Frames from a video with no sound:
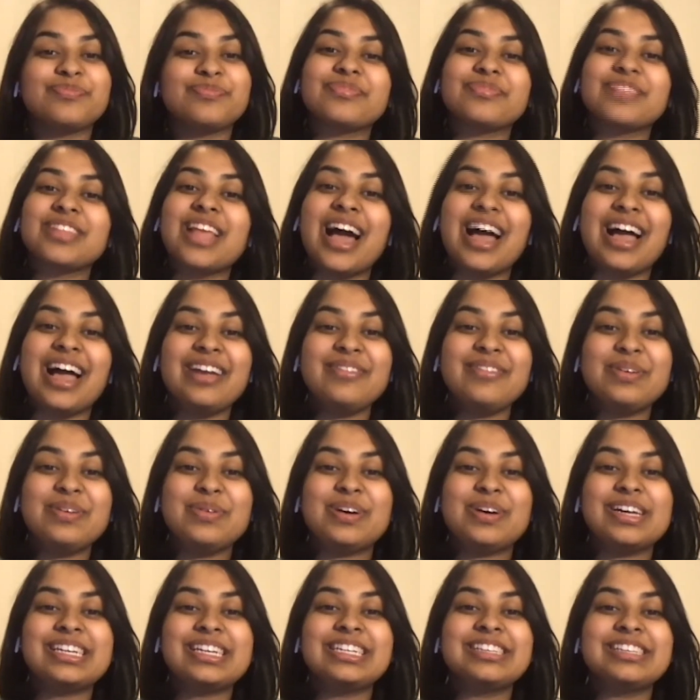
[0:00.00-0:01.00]
Hi
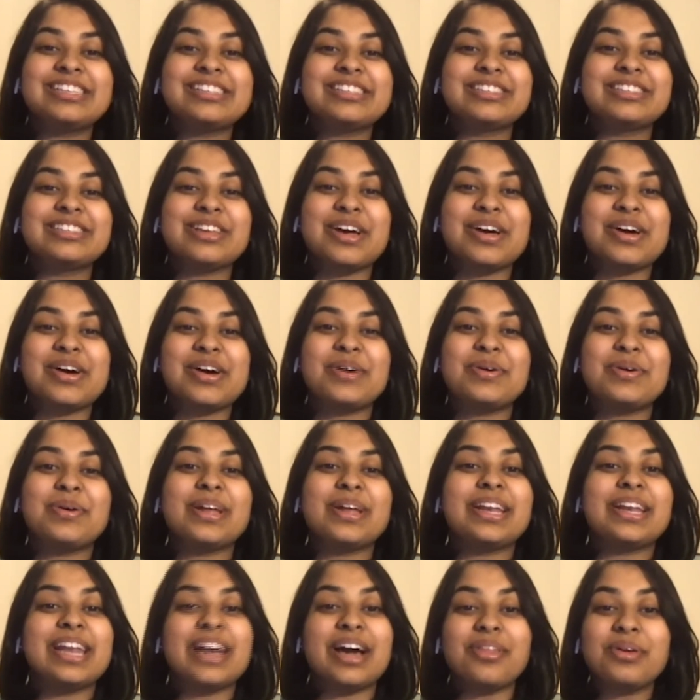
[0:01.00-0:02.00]
everyone! So
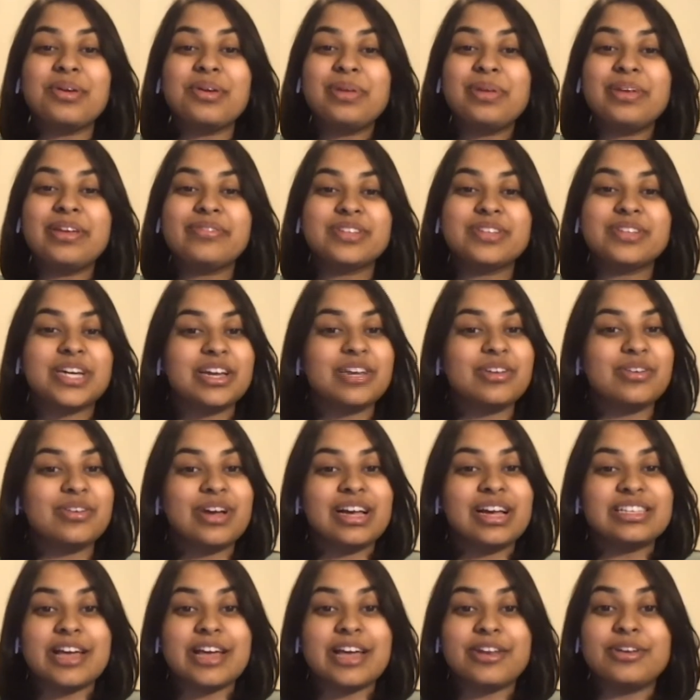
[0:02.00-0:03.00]
now that we have taught you guys
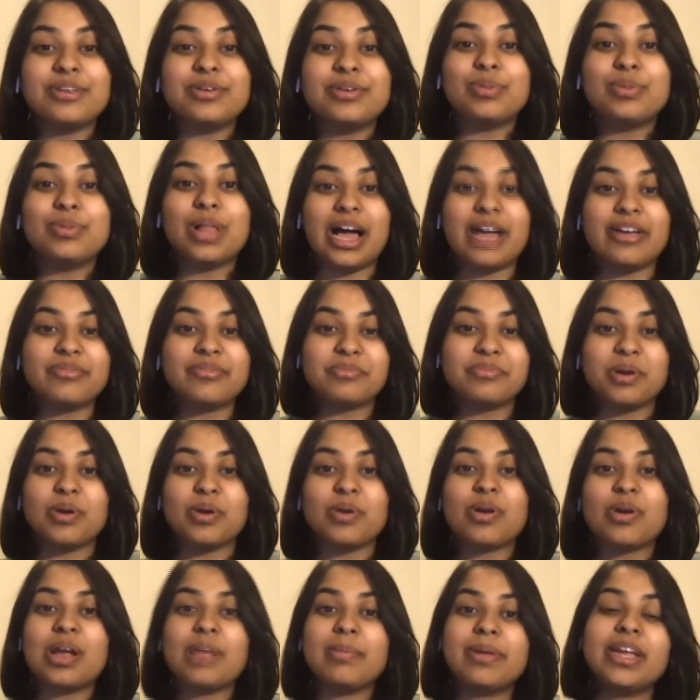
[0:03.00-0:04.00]
how to do live
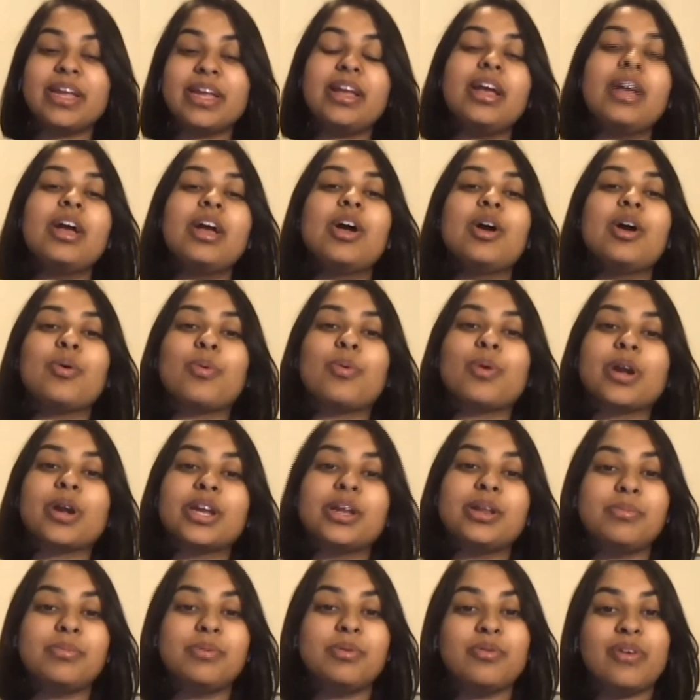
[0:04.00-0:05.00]
programming, we're going
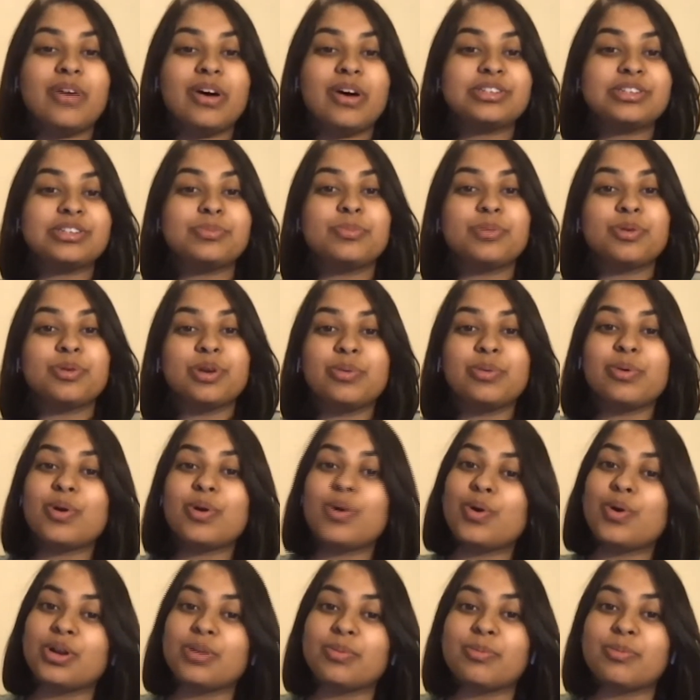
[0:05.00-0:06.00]
to move on to
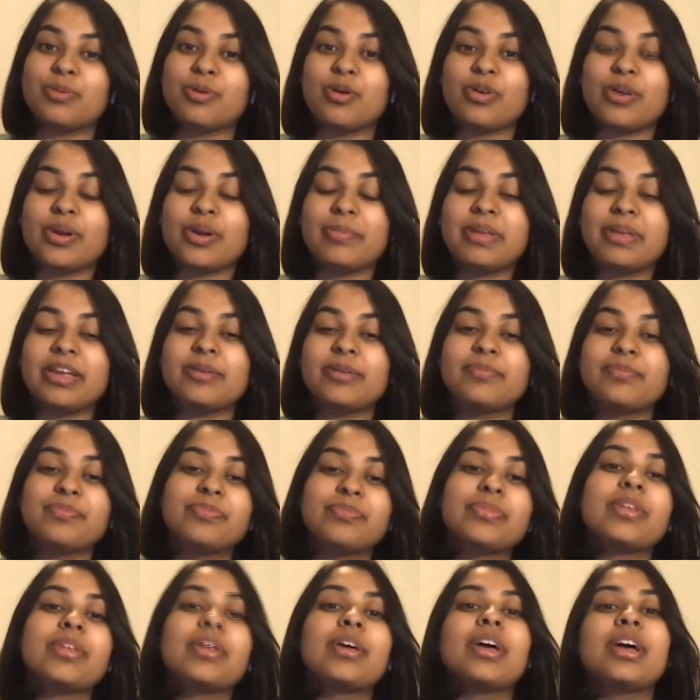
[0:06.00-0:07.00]
pre-recorded programming.
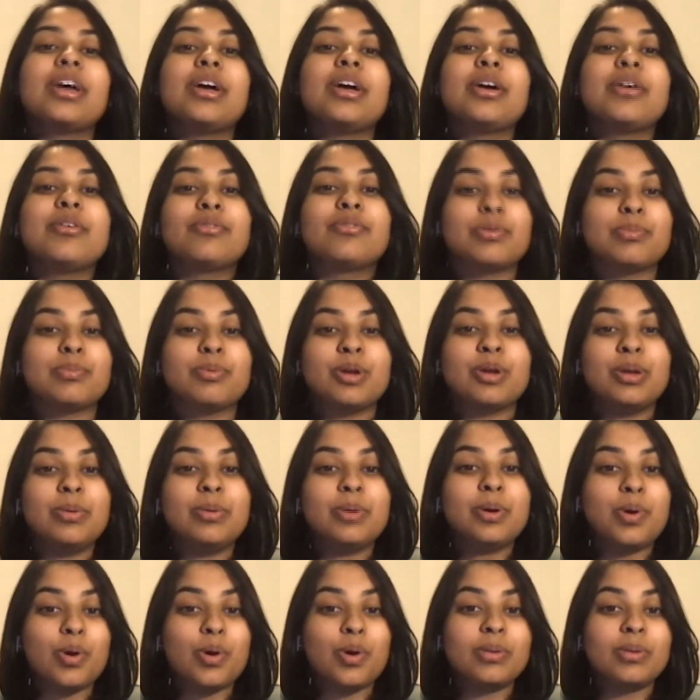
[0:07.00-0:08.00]
For
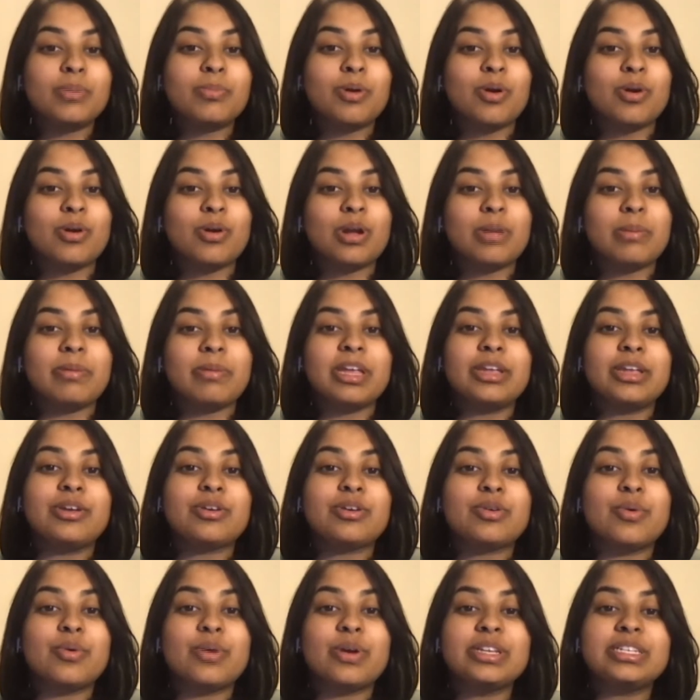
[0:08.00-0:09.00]
pre-recorded programming, you're
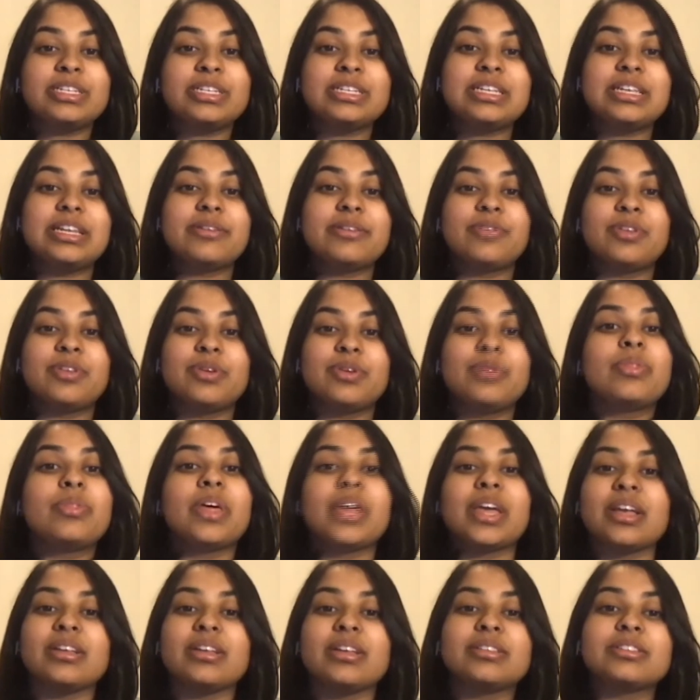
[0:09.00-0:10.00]
going to need a few
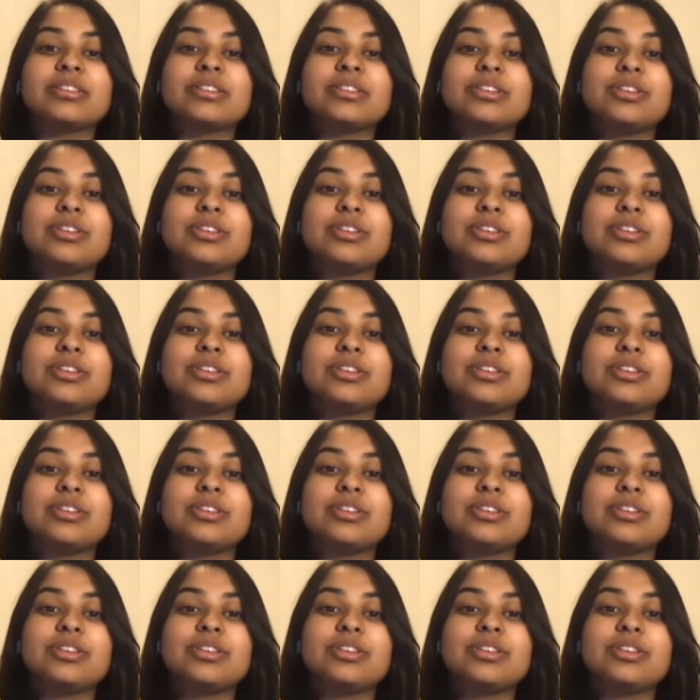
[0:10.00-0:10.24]
things.